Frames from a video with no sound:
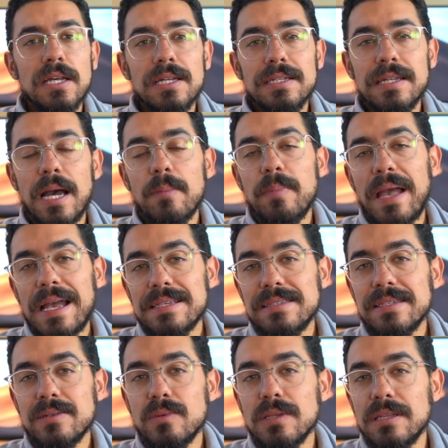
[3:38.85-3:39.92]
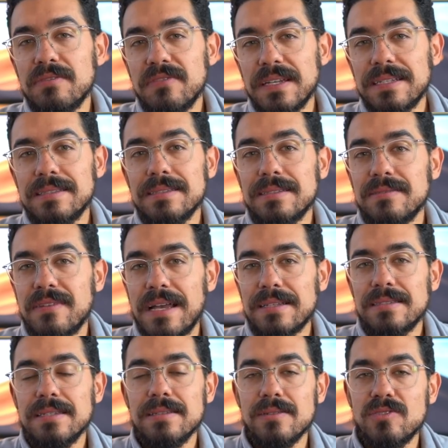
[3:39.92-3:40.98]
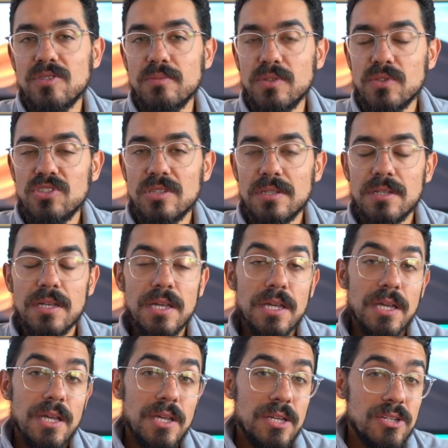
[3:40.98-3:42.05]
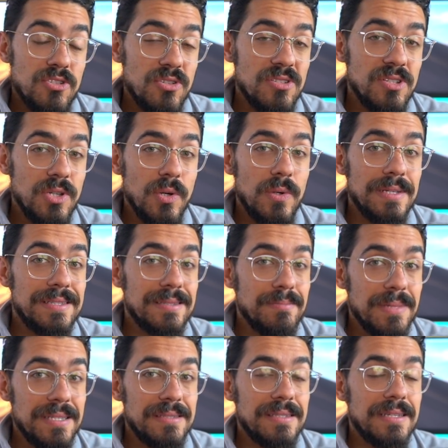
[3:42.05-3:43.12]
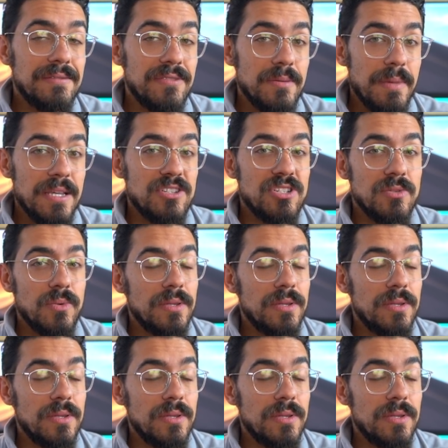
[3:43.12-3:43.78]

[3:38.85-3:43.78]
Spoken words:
not passing will affect the vaccine distribution, just know it's misinformation.